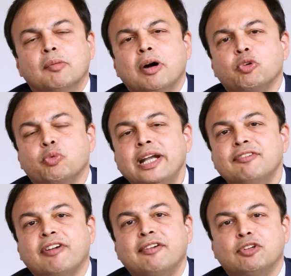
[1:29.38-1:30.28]
About
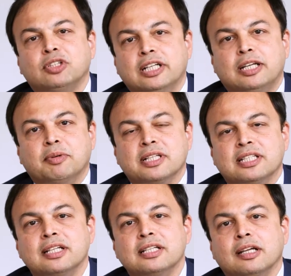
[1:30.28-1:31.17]
25 to
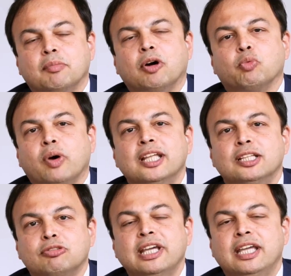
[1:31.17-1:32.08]
30%, about 1
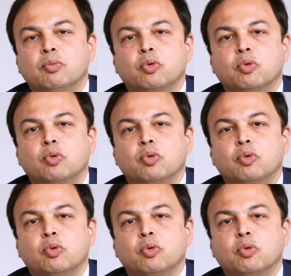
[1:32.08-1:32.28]
in 3,